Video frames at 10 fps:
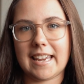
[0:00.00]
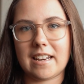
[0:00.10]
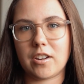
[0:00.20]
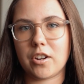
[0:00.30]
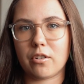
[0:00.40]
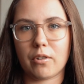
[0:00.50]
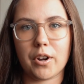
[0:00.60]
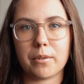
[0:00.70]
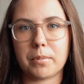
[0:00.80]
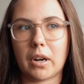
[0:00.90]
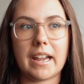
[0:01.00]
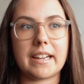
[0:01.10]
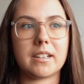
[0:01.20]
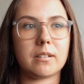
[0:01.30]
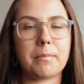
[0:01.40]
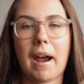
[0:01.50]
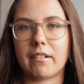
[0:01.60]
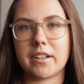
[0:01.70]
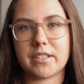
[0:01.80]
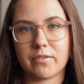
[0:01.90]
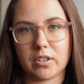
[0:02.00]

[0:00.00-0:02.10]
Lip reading: in Europe, like Paris, for